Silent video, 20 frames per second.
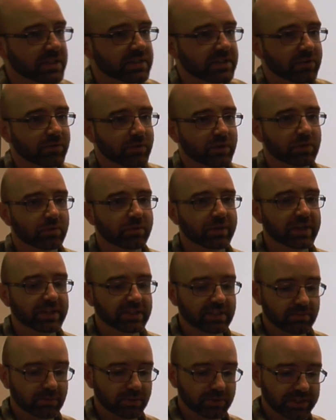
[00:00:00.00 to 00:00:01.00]
can start off with a
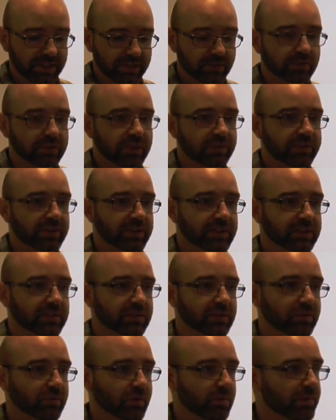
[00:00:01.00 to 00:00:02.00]
reasonable general definition
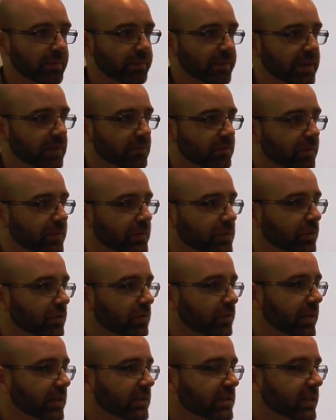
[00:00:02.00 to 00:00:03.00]
of what we mean when we talk
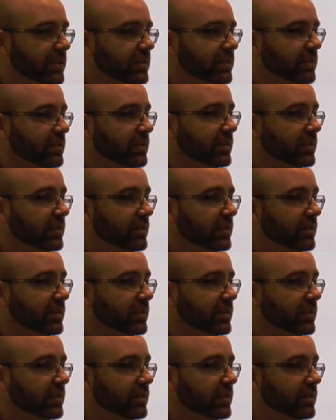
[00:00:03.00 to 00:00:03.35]
about attention.